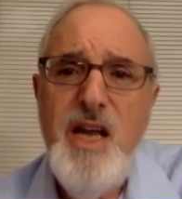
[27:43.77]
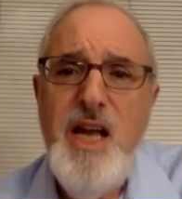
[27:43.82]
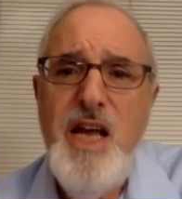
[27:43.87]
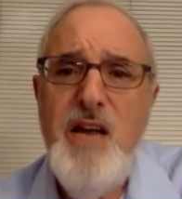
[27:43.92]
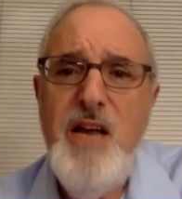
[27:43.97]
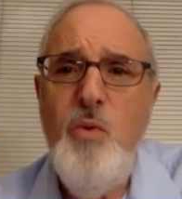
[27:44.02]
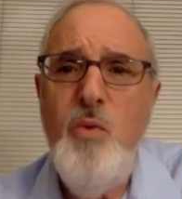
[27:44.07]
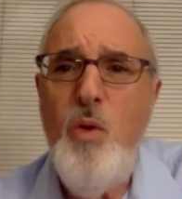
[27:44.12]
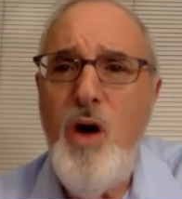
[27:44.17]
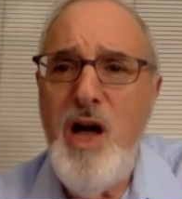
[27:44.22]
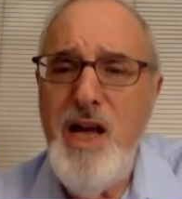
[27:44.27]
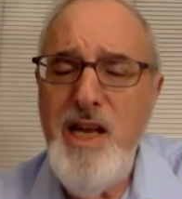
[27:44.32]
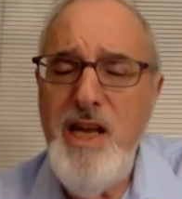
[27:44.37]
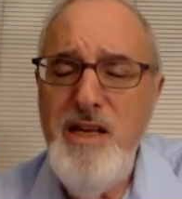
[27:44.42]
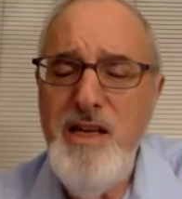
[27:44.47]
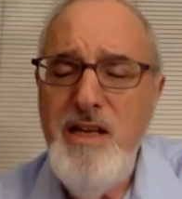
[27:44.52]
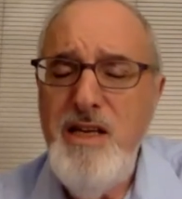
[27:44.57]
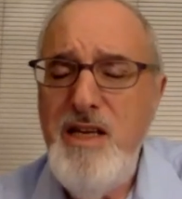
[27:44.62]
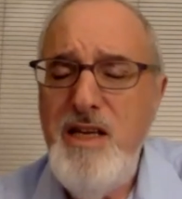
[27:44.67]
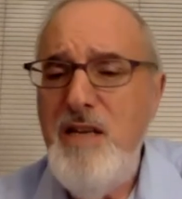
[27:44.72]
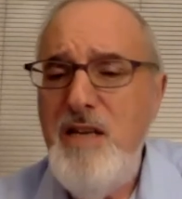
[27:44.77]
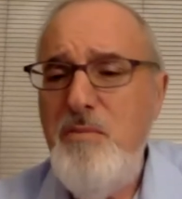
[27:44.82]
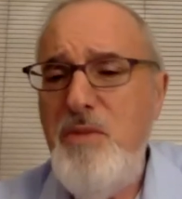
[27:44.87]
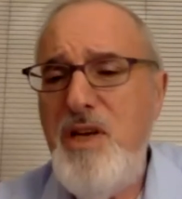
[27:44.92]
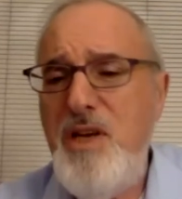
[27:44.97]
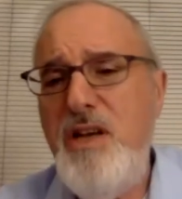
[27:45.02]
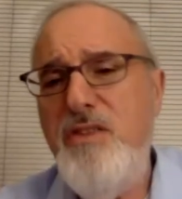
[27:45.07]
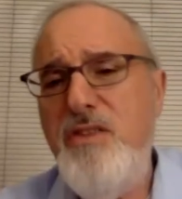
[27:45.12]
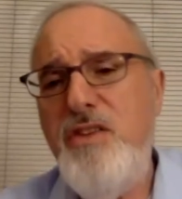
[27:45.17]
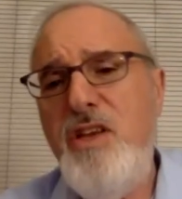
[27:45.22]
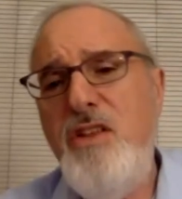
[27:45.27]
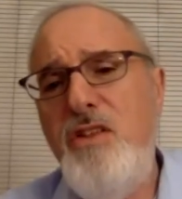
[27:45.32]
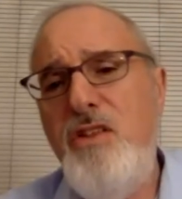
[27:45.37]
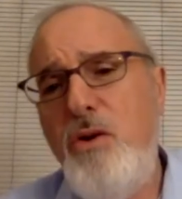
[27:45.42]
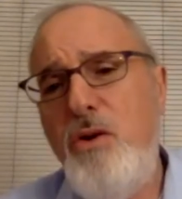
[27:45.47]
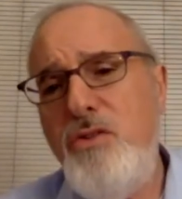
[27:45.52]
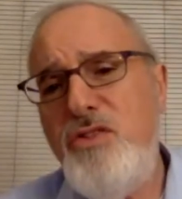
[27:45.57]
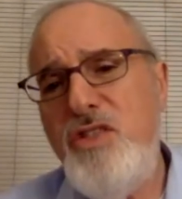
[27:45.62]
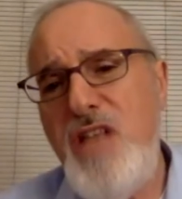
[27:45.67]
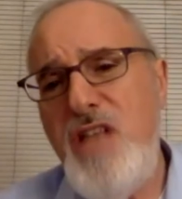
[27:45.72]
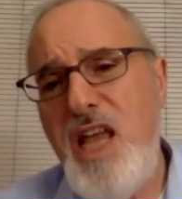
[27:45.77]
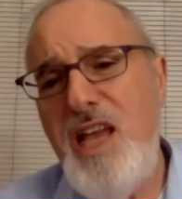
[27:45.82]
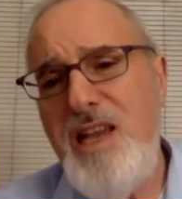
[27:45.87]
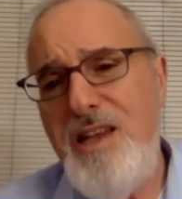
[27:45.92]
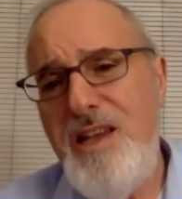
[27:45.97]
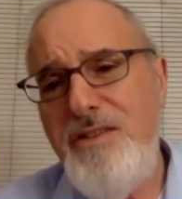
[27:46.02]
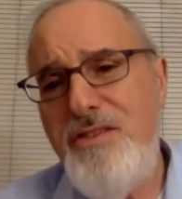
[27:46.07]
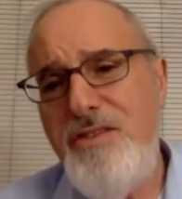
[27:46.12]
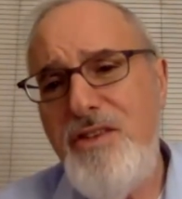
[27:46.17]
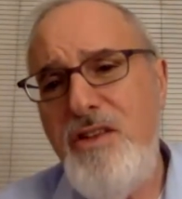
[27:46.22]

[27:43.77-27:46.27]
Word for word: And why? Because in those days,